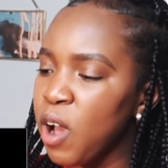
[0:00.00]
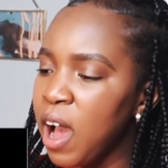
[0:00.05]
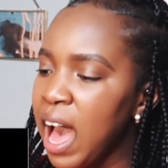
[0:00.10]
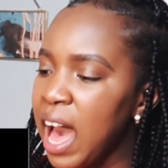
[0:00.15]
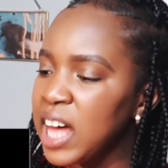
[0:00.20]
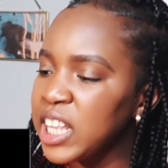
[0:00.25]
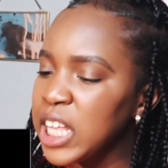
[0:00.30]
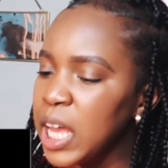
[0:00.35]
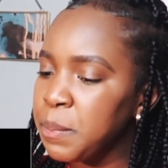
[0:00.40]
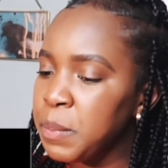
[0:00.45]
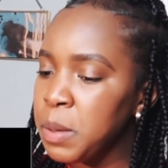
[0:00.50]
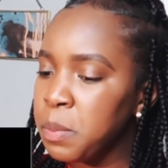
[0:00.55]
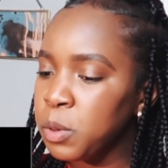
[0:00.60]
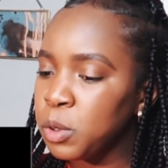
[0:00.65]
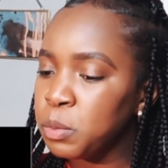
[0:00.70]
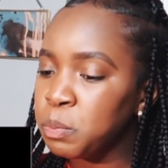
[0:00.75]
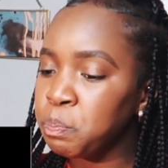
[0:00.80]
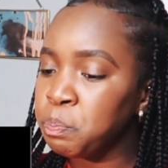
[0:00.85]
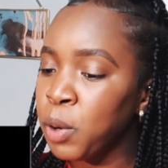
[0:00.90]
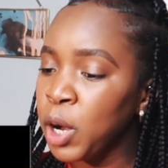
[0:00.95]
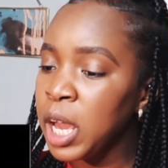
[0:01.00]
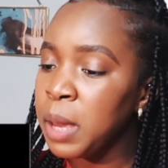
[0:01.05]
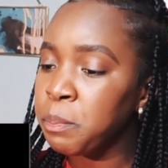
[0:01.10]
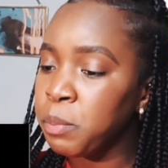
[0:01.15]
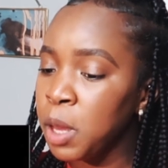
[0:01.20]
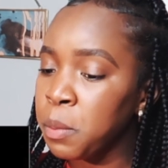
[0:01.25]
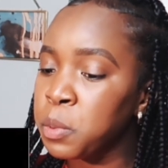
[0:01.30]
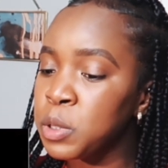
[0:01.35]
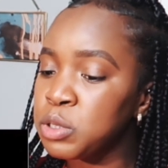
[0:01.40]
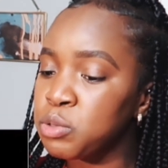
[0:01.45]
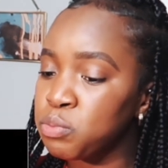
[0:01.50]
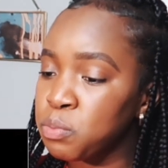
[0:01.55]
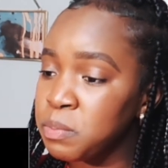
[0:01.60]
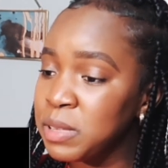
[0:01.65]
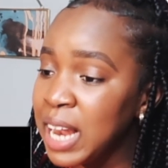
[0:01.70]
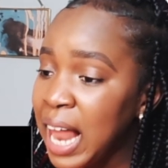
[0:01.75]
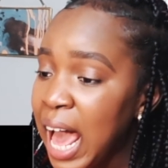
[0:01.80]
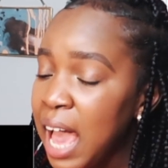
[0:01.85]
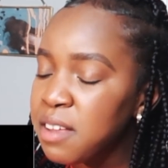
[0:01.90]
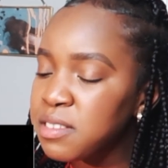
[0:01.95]
You're out there putting people's
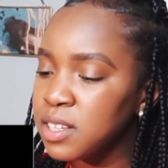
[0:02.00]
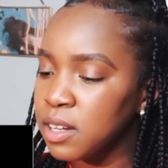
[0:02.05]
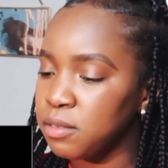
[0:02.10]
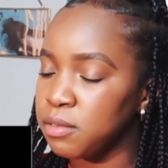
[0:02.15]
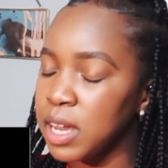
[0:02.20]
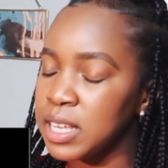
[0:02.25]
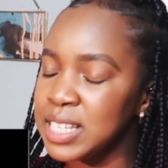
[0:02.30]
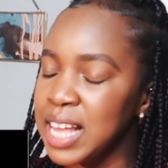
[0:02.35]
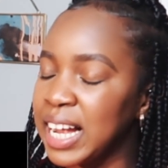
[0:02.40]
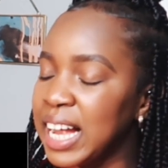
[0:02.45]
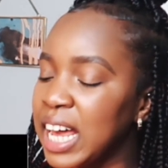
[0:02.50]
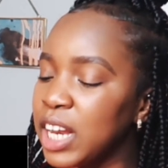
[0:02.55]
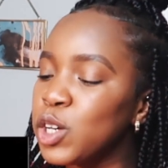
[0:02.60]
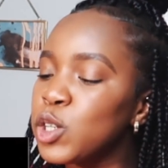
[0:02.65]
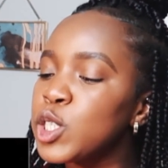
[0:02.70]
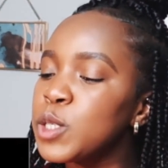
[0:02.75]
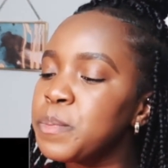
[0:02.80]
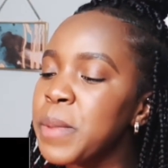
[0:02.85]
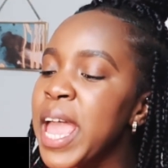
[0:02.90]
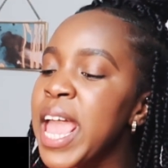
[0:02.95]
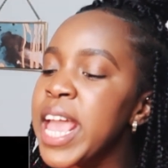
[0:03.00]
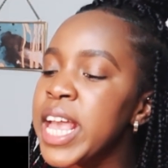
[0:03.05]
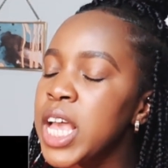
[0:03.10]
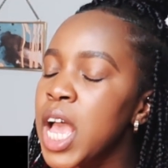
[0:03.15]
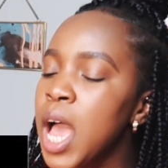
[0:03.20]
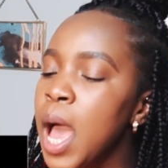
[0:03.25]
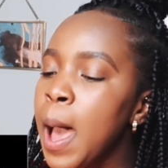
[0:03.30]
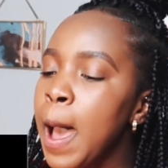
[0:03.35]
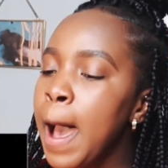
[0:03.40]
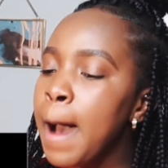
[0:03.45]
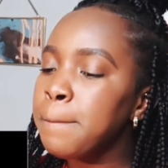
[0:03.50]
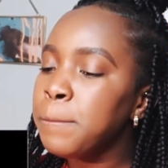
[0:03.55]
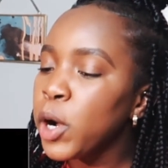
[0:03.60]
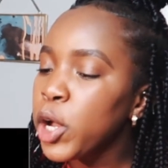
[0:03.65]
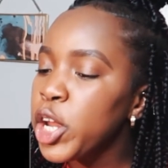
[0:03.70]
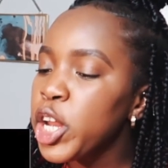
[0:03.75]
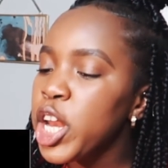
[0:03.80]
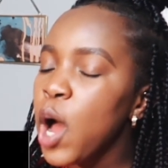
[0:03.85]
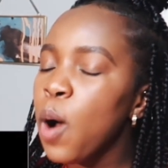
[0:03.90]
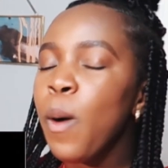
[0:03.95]
lives at risk. I cannot speak,
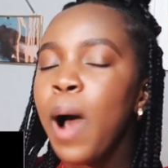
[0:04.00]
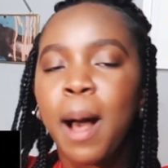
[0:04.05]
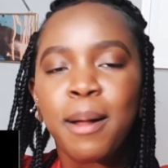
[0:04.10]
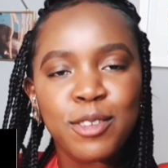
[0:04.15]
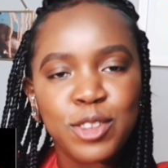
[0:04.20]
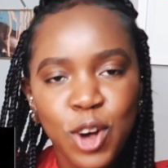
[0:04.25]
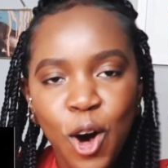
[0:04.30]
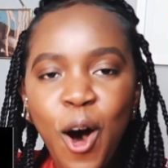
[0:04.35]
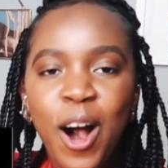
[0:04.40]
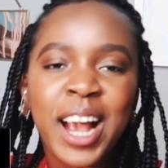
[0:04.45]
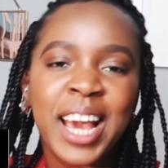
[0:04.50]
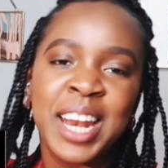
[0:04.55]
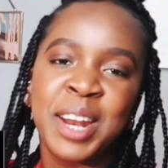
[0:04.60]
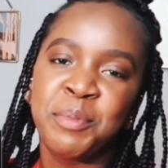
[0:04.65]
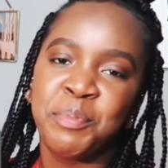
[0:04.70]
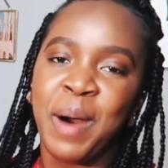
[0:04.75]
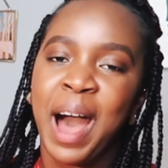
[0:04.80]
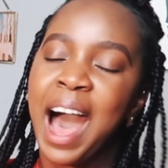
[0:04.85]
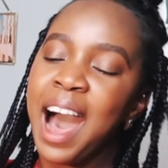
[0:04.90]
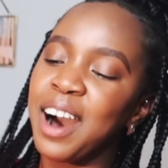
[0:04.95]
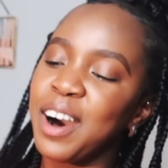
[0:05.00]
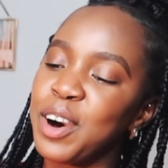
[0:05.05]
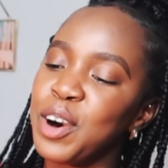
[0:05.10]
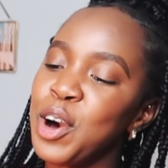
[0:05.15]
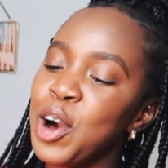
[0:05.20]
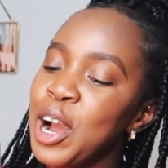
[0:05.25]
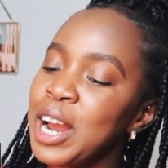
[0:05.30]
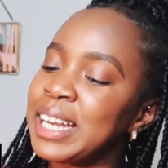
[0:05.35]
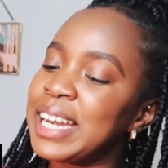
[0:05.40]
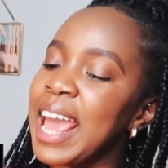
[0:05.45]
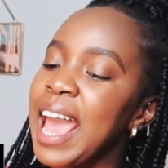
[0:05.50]
but you know what I'm talking about.